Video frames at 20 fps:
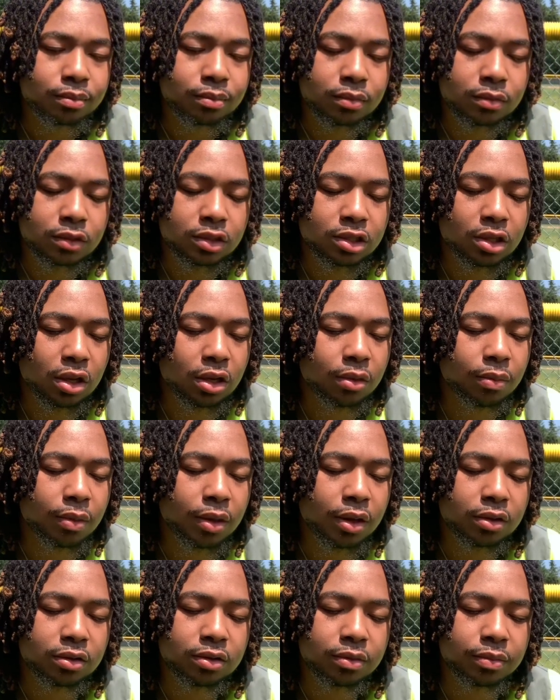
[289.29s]
It's all
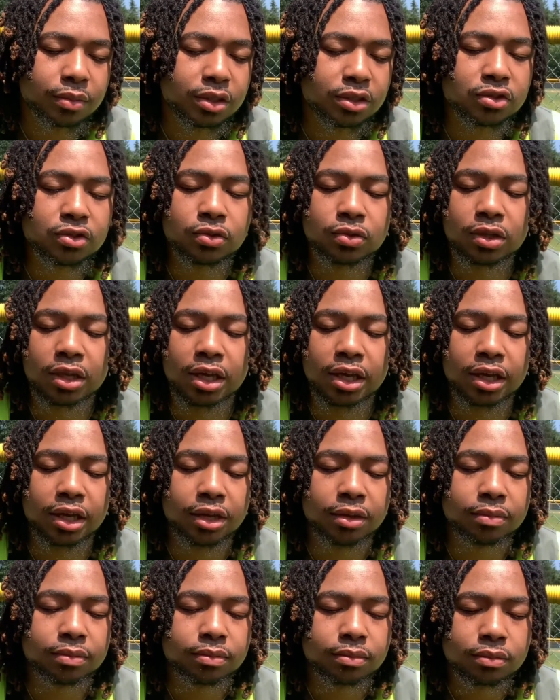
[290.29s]
about the mental
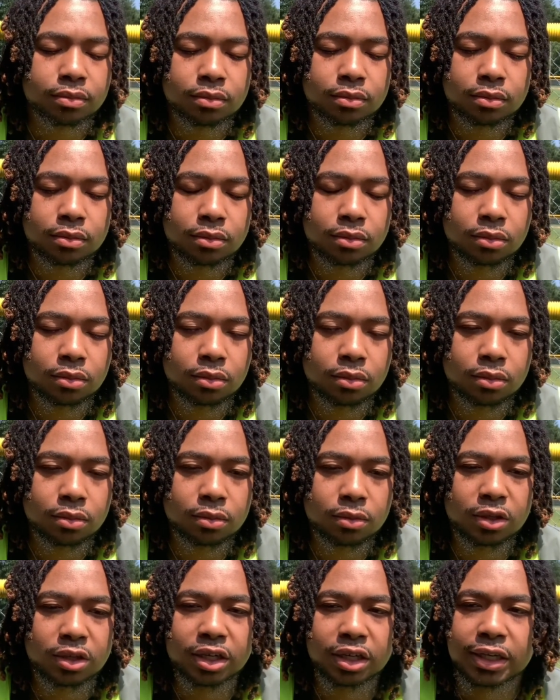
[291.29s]
game,
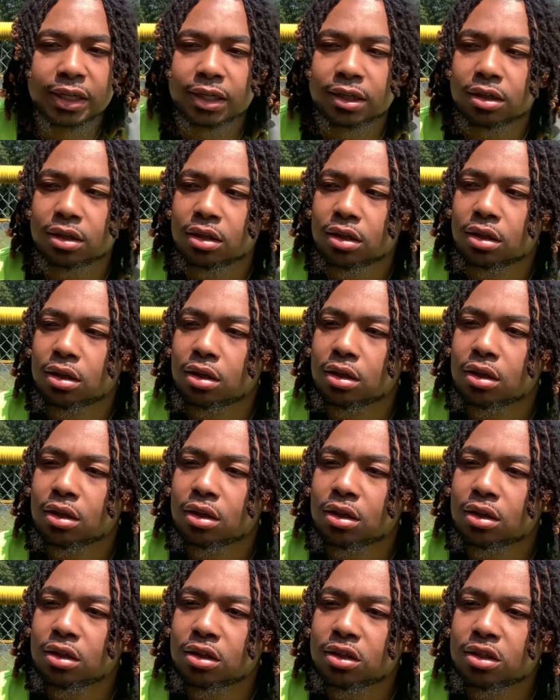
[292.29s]
okay?
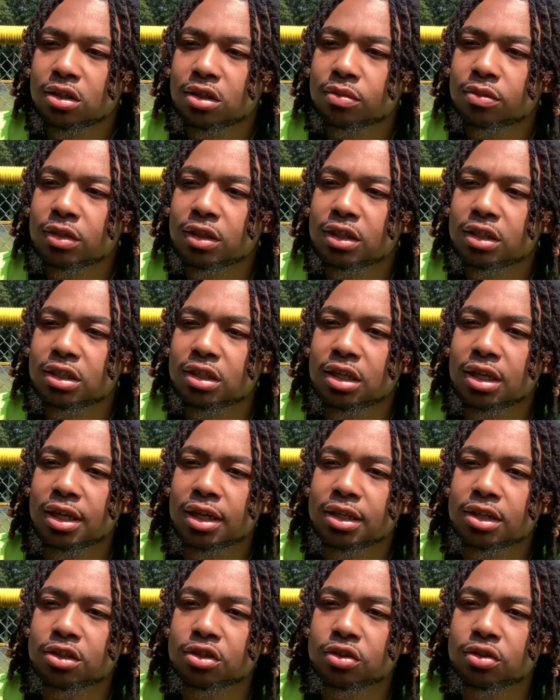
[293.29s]
Some things that I
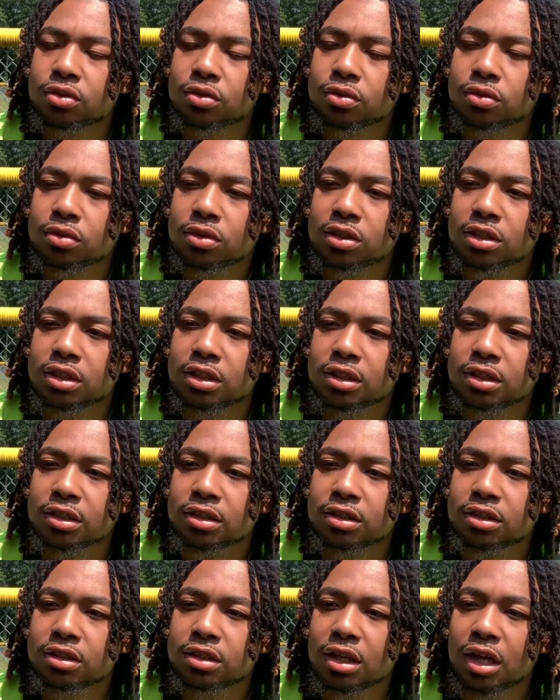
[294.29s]
do
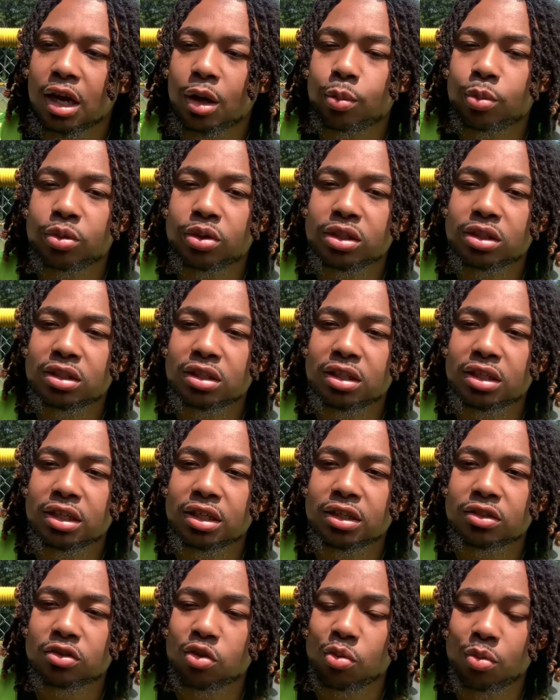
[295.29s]
is I bring
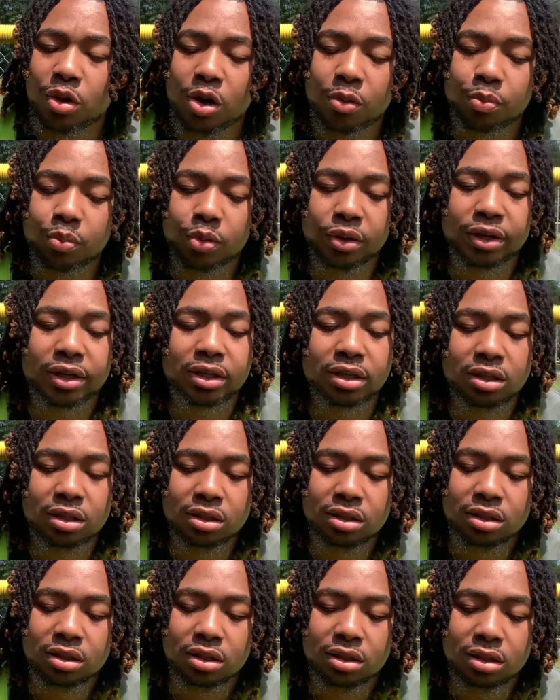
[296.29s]
things on my break
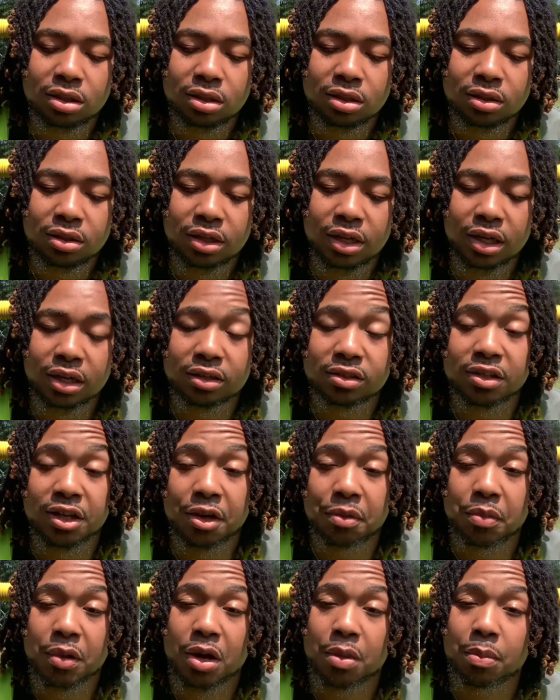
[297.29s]
that'll take
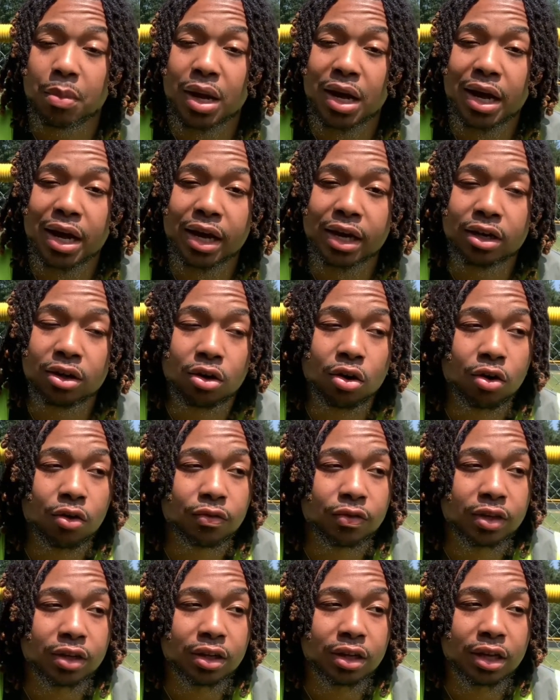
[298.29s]
my mind off
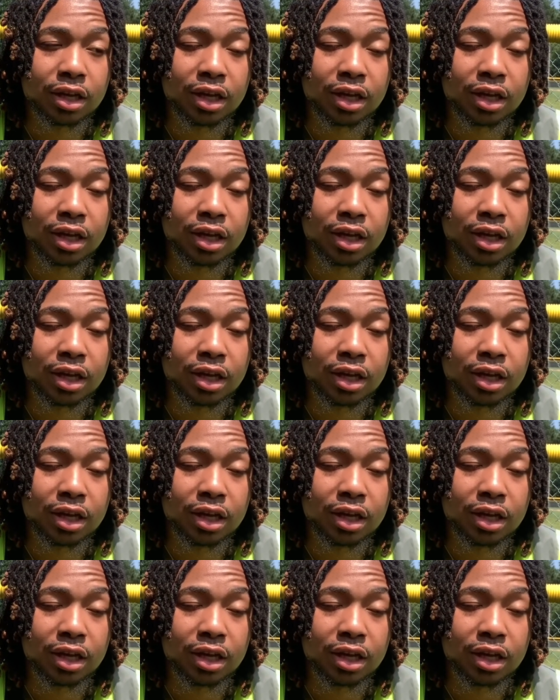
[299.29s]
it.